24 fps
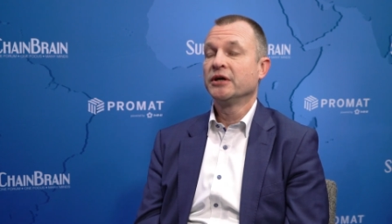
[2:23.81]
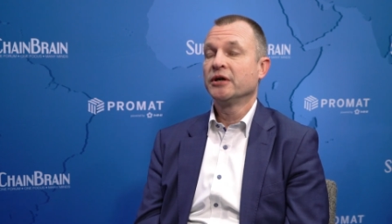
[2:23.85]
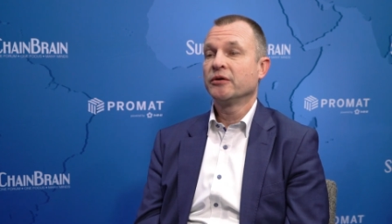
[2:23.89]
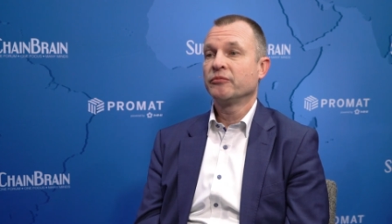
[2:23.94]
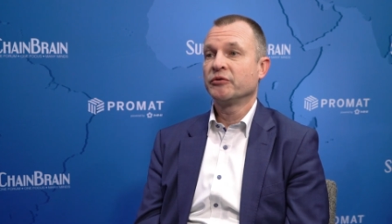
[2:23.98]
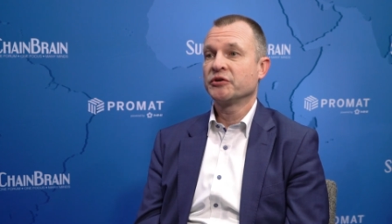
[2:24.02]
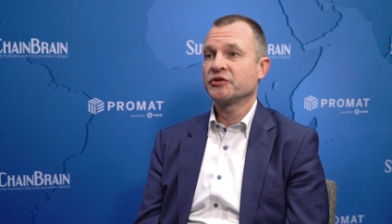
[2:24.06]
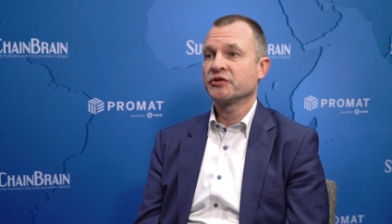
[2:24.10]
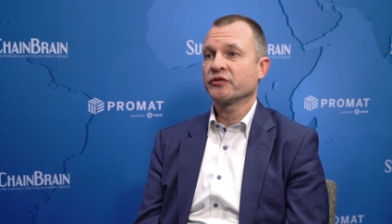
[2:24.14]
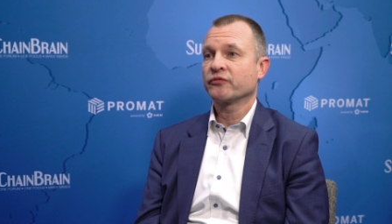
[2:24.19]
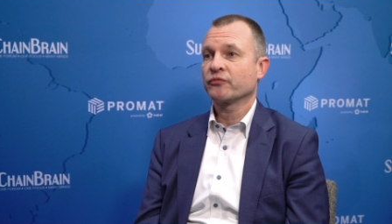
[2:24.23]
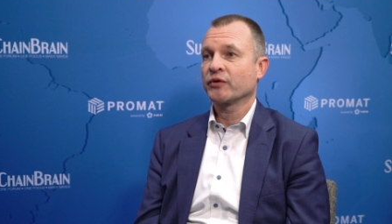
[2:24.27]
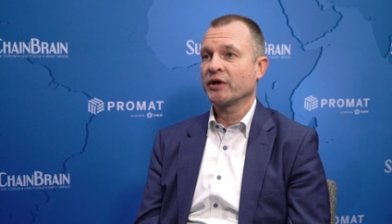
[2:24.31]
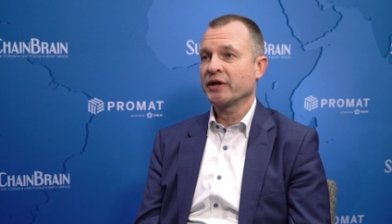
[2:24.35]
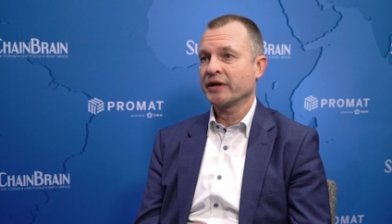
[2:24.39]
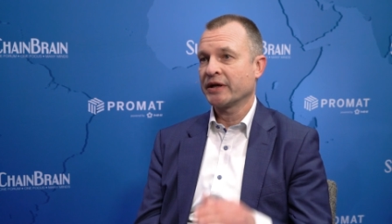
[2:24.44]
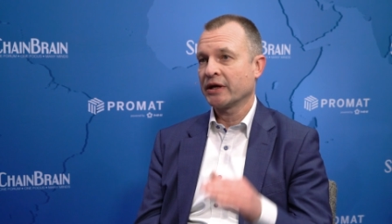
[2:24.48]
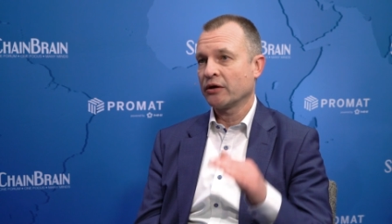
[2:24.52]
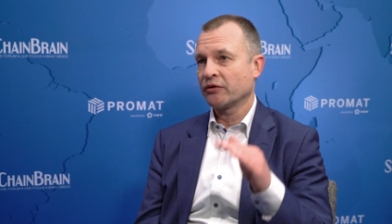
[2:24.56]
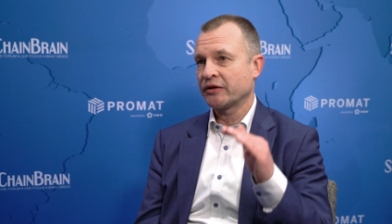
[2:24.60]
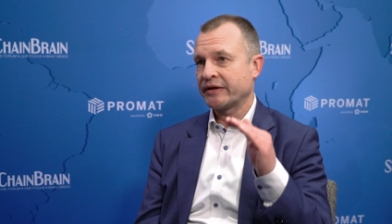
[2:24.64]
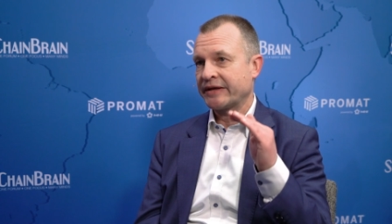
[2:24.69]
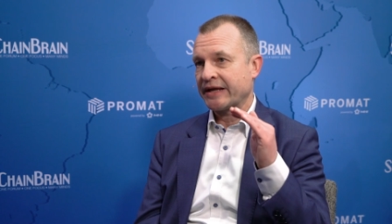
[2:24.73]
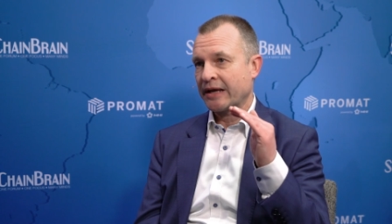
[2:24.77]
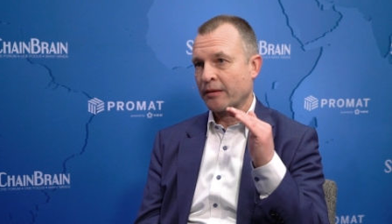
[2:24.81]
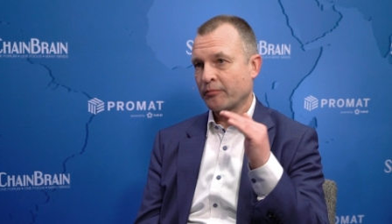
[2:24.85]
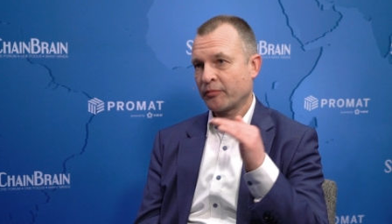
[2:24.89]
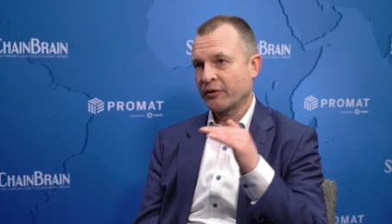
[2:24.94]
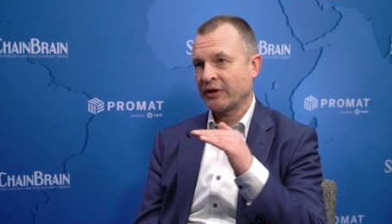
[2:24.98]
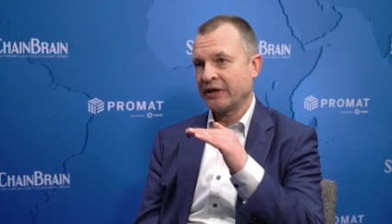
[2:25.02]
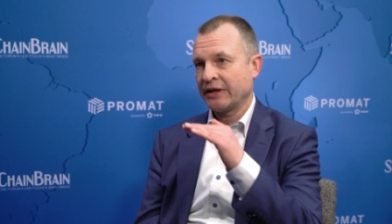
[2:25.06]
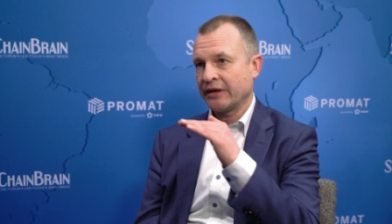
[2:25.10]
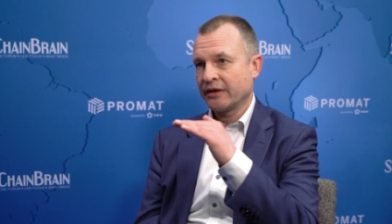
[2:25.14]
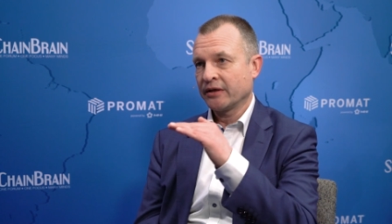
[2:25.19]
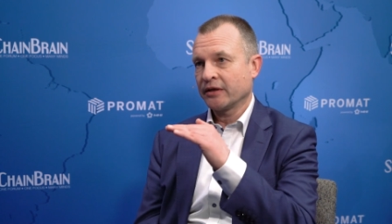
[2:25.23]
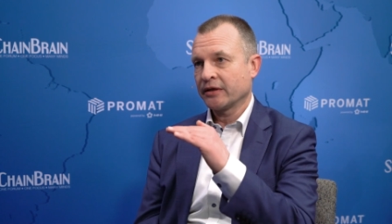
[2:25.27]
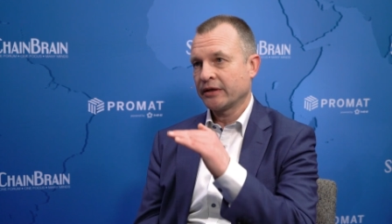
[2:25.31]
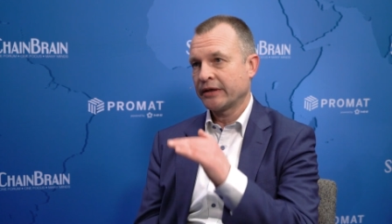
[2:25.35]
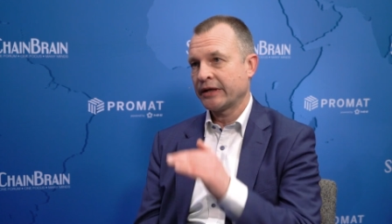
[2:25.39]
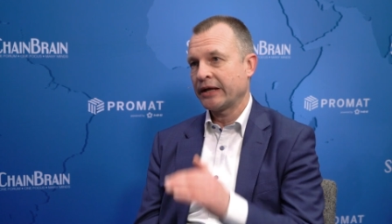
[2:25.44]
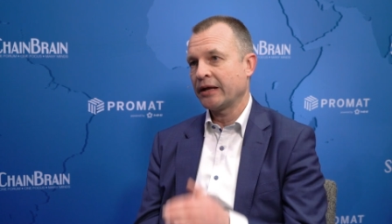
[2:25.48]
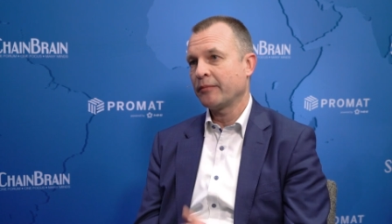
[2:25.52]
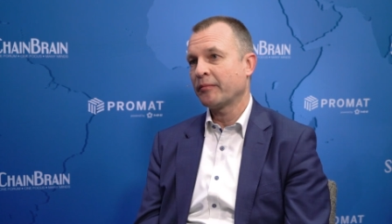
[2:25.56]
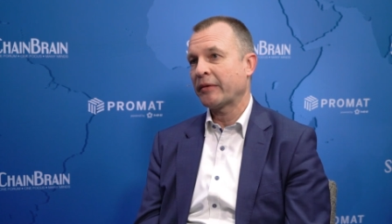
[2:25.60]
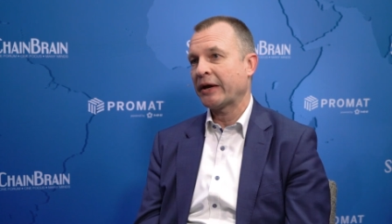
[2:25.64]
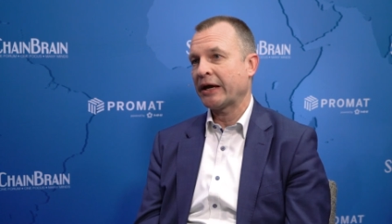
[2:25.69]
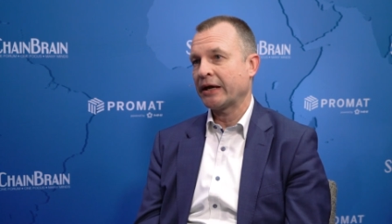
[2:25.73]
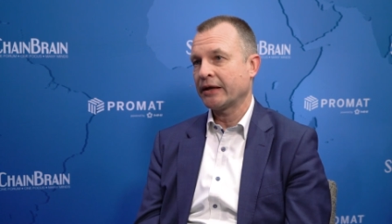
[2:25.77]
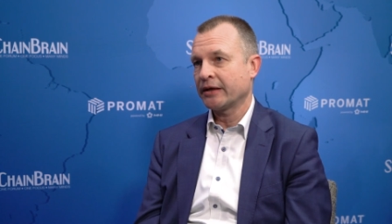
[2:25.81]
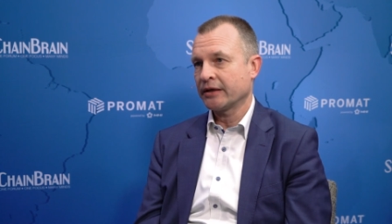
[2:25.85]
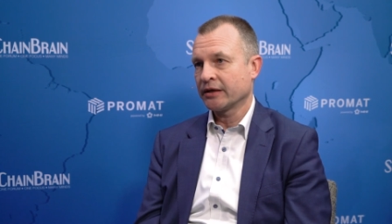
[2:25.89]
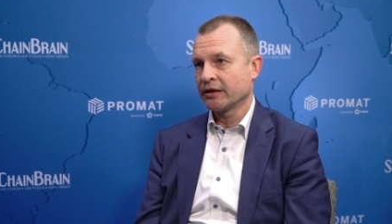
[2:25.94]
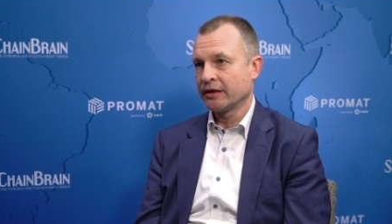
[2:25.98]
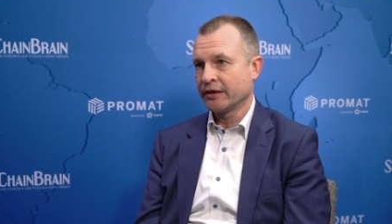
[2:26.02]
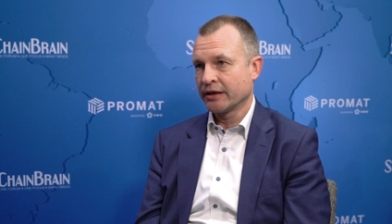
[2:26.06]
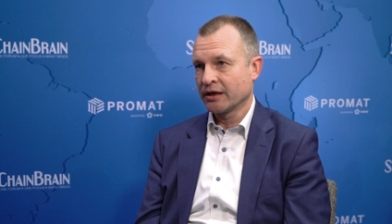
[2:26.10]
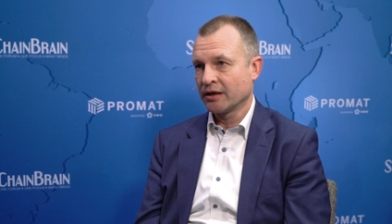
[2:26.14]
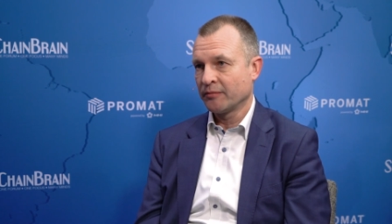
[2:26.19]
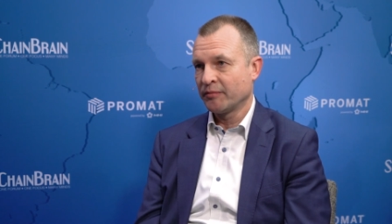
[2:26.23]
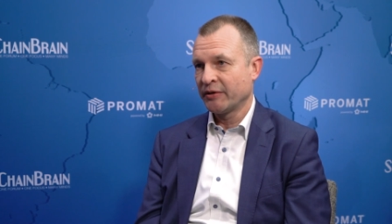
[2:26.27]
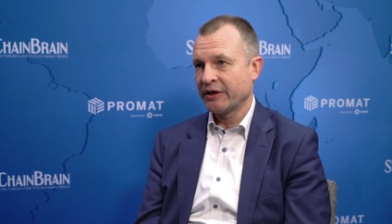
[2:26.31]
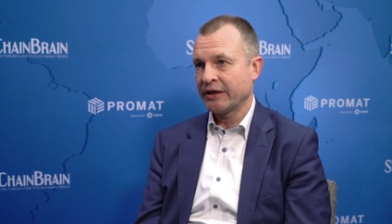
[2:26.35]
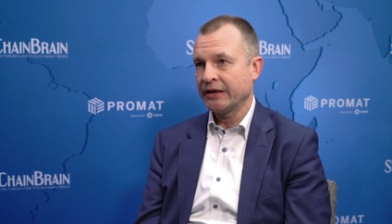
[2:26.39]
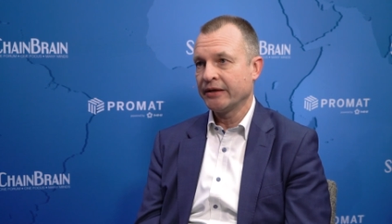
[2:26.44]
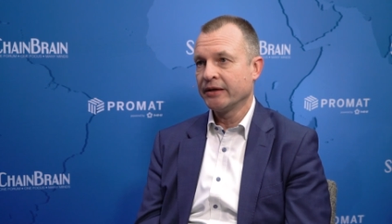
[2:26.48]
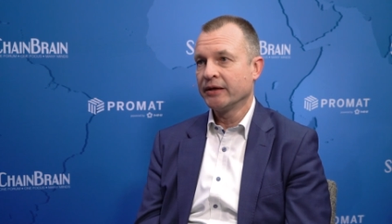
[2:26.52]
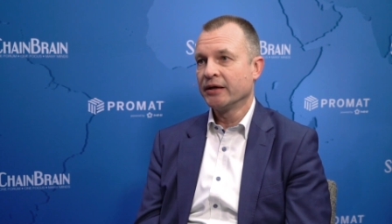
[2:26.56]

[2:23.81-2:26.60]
which is right now dampening the demand a little bit.